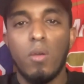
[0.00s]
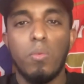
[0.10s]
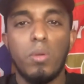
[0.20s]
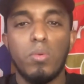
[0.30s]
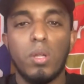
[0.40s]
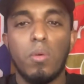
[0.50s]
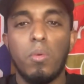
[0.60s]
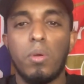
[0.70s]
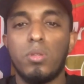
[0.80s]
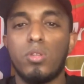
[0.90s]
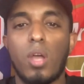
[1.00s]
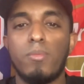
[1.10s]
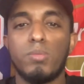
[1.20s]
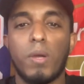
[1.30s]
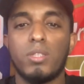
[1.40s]
We would
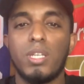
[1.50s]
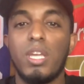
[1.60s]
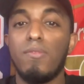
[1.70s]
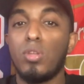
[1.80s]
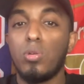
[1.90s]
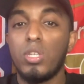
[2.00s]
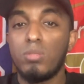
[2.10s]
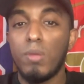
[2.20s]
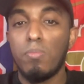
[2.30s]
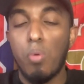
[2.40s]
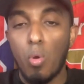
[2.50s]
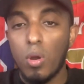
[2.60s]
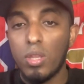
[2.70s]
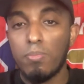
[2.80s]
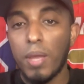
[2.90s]
Thomas Partey, even though he's been poor
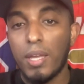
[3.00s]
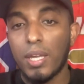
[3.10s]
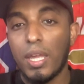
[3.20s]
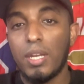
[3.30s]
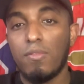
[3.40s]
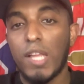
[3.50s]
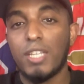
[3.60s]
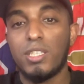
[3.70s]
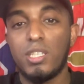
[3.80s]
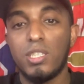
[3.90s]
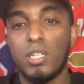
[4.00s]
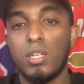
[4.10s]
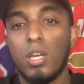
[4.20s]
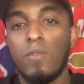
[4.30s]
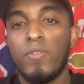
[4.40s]
in the back end of last season,
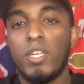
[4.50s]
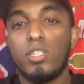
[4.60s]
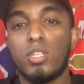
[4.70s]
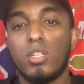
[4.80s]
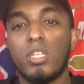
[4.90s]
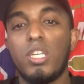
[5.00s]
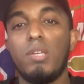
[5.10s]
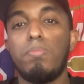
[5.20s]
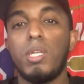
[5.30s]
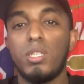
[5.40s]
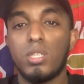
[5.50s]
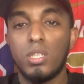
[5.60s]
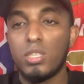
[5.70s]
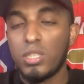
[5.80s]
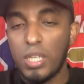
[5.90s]
he's still a key piece to
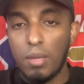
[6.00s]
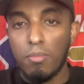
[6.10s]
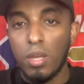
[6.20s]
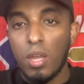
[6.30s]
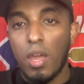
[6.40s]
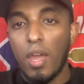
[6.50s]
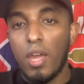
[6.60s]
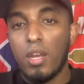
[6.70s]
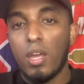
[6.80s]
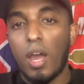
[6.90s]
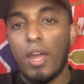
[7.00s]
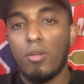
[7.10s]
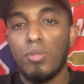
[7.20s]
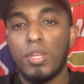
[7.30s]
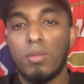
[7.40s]
this team, and I
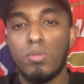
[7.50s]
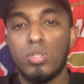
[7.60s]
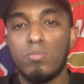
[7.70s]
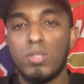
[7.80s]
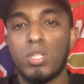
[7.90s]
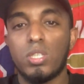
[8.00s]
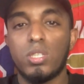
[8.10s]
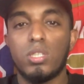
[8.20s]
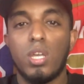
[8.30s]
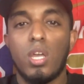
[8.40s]
don't think we should be just